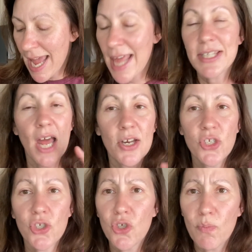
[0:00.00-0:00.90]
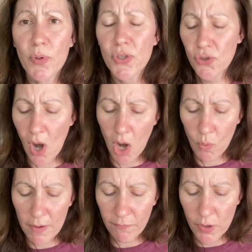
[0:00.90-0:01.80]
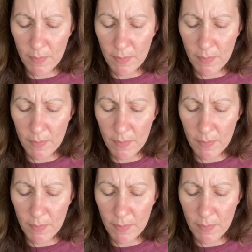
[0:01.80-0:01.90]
It's not a super strong one for